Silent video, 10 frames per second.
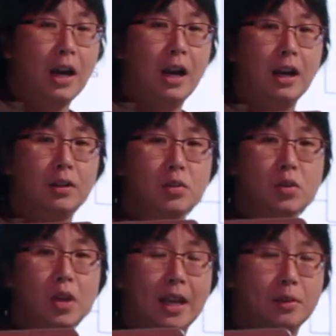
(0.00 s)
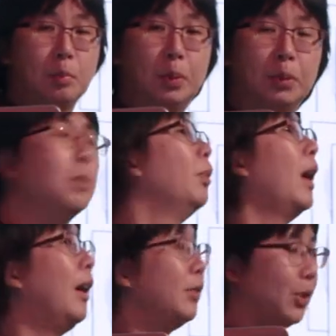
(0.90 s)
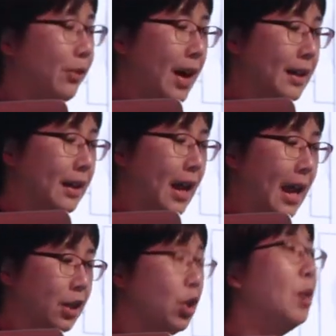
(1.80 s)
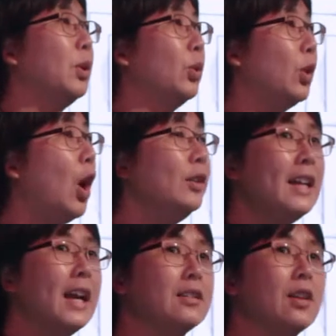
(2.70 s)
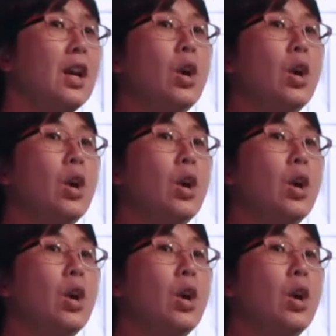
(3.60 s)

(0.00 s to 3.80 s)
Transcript: and to provide anatomical context,